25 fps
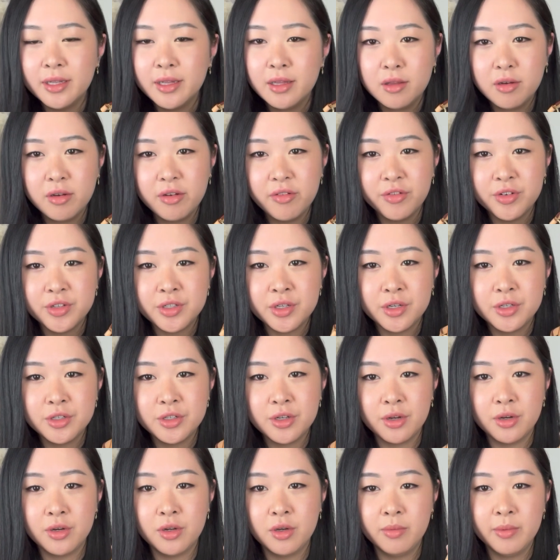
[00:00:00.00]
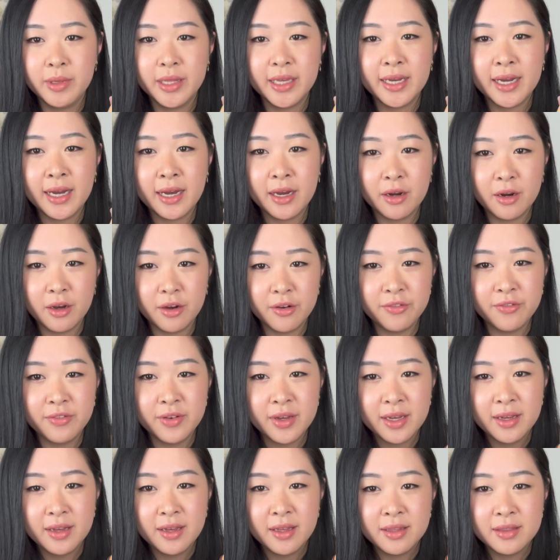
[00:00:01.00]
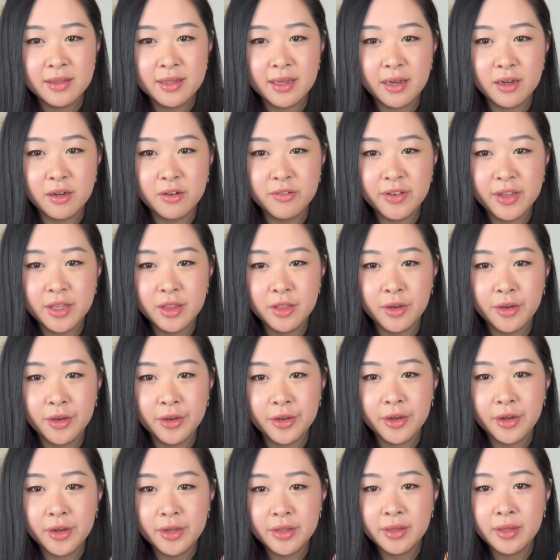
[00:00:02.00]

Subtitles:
Louis Vuitton don't normally cut off the LV logo.